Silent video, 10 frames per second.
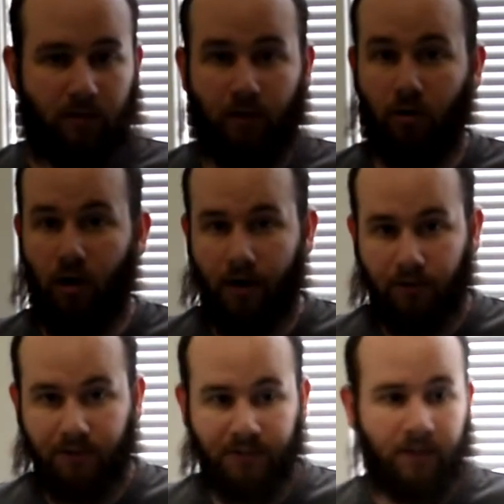little
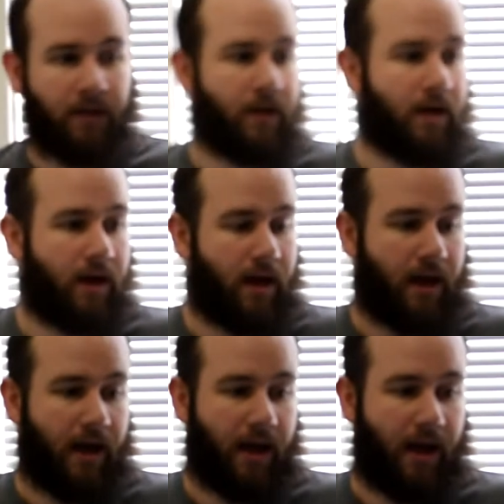coddles.
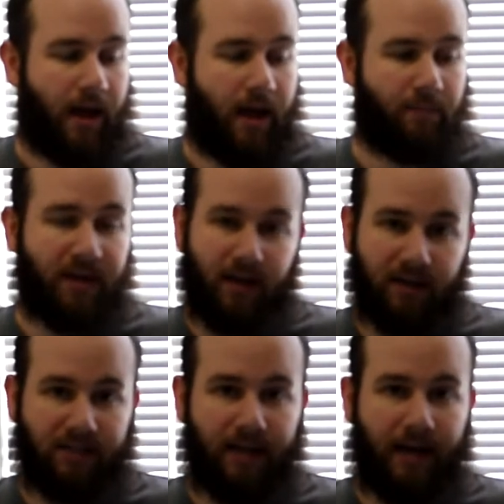And
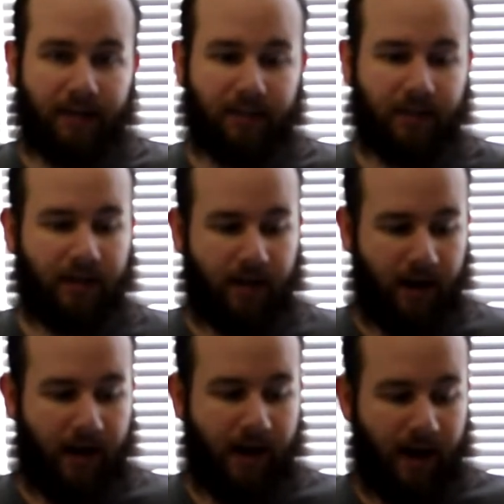because of that,
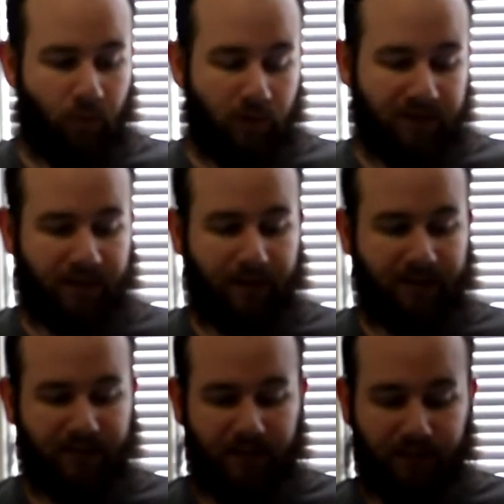I will say
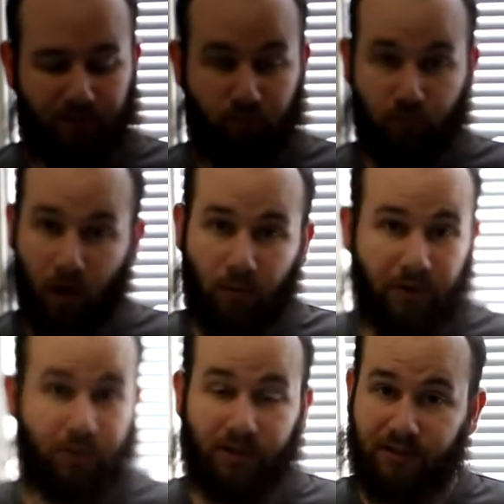this, it's probably
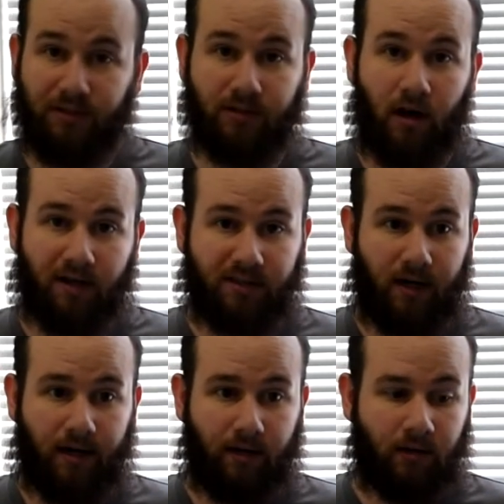just as
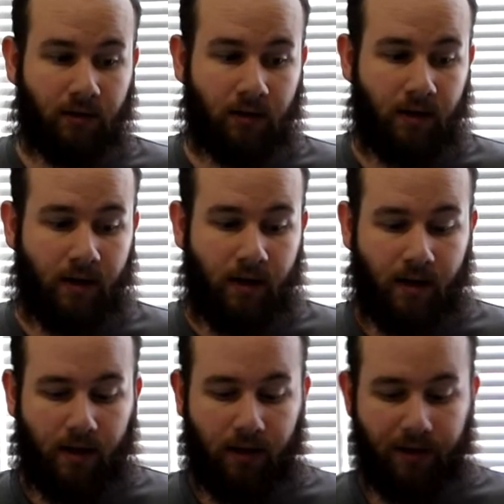docile.
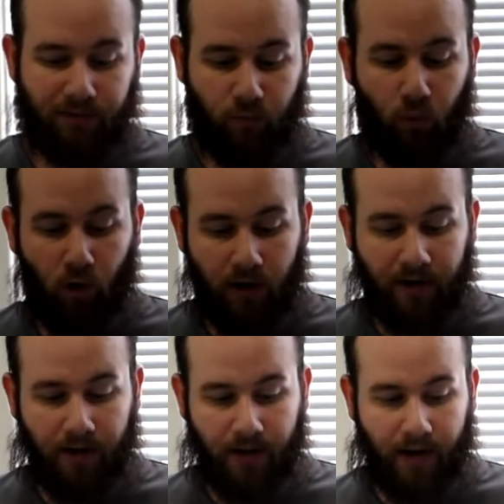It's one
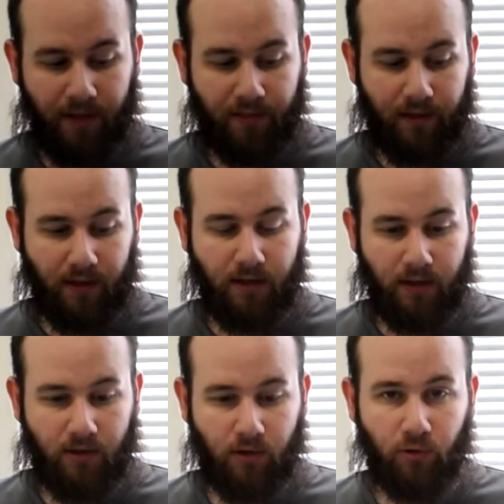I think
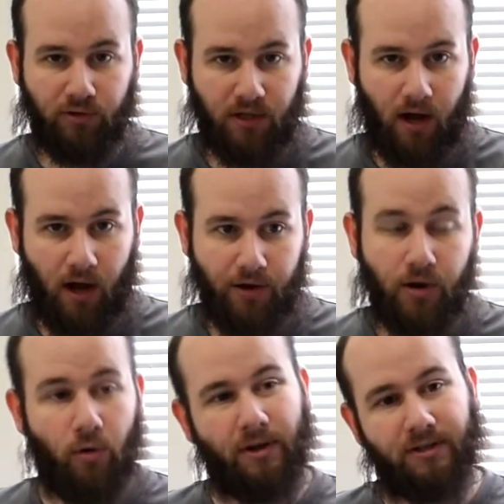goes
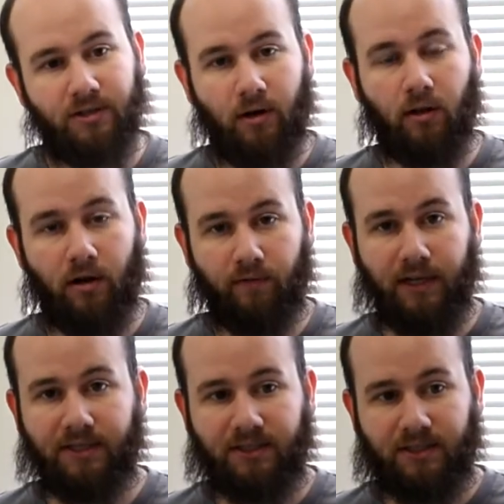unnoticed on a lot of
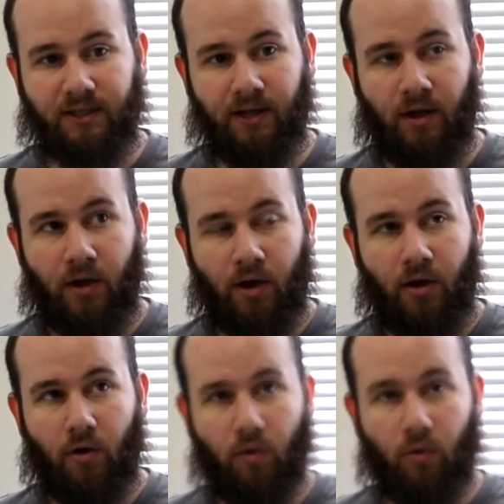lists,
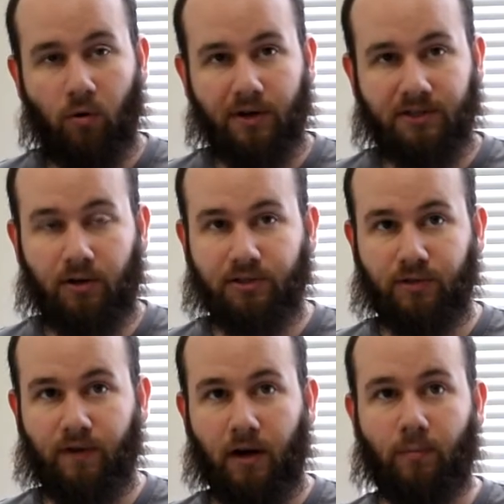or is also
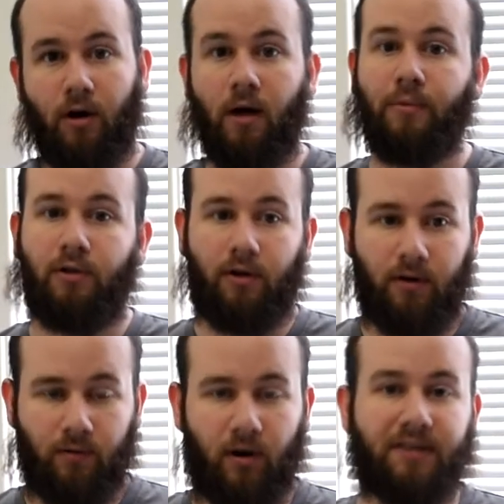very popular,
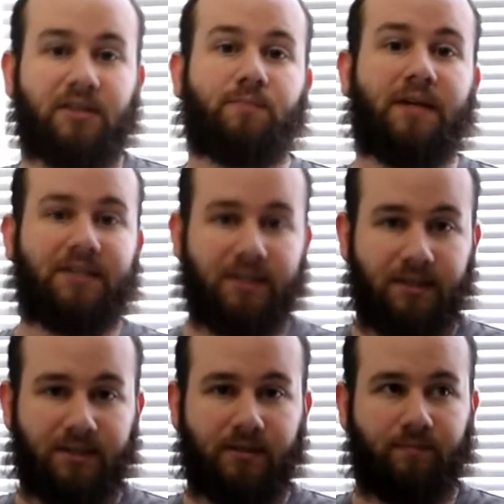or has a
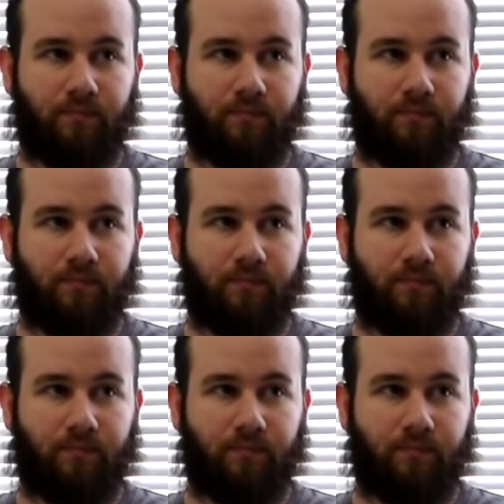species